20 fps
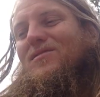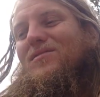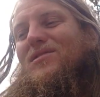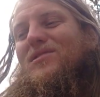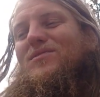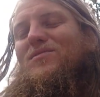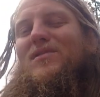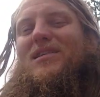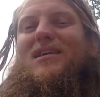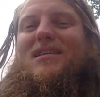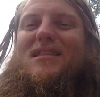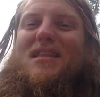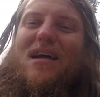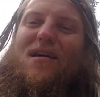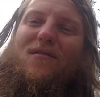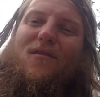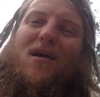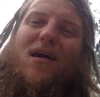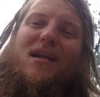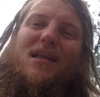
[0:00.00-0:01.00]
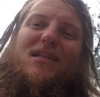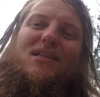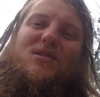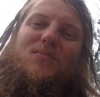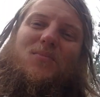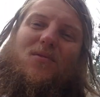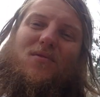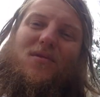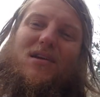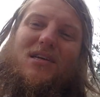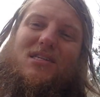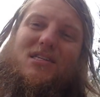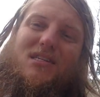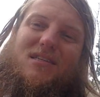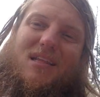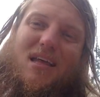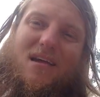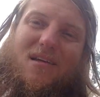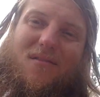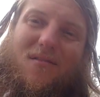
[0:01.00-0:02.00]
once we get that right
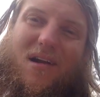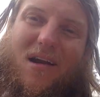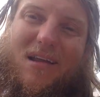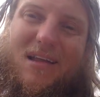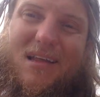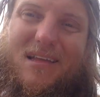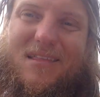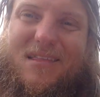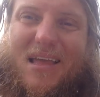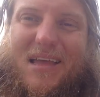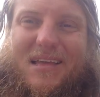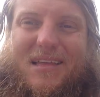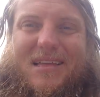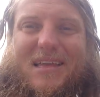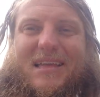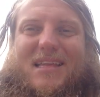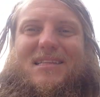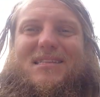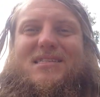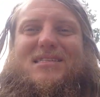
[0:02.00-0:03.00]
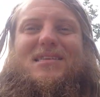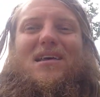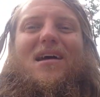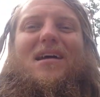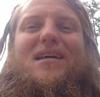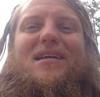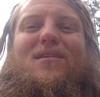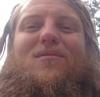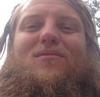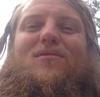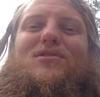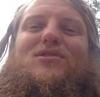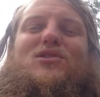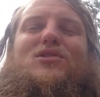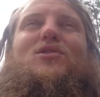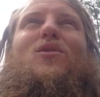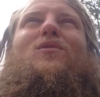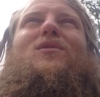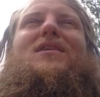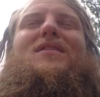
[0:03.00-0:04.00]
inspiration, that insight, we're
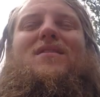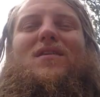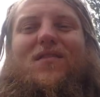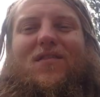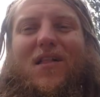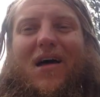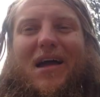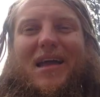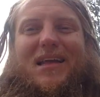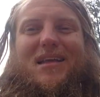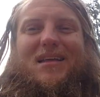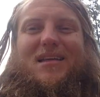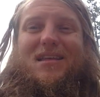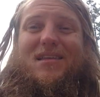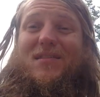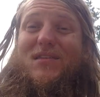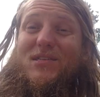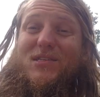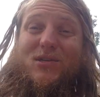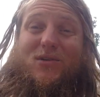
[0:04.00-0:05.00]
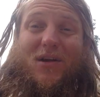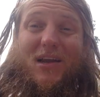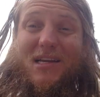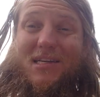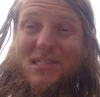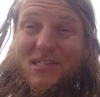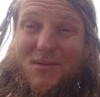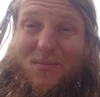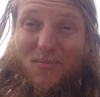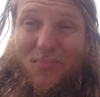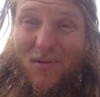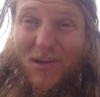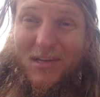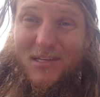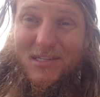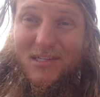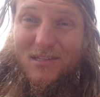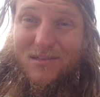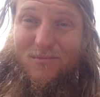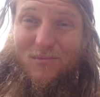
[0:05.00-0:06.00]
shown in the light in the strangest of
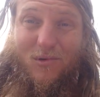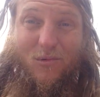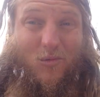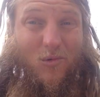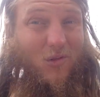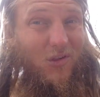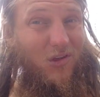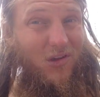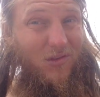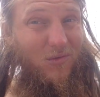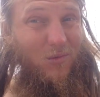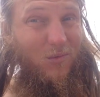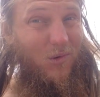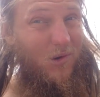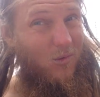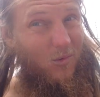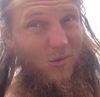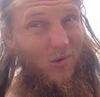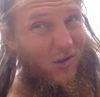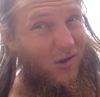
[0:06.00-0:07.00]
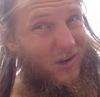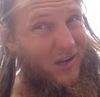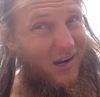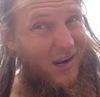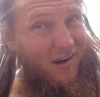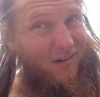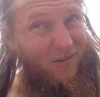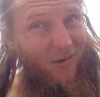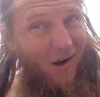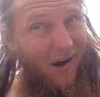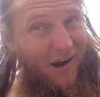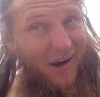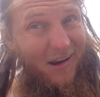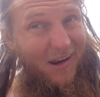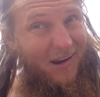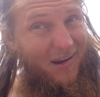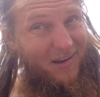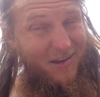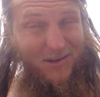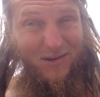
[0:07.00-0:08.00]
places, and when we're looking at
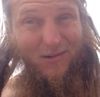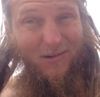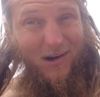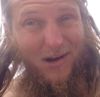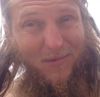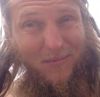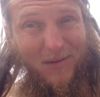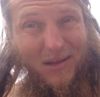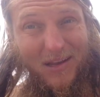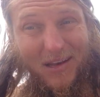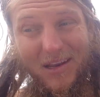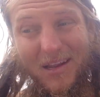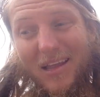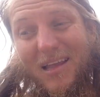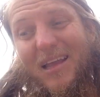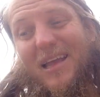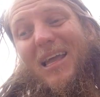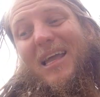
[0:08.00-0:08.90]
right, you know what I mean?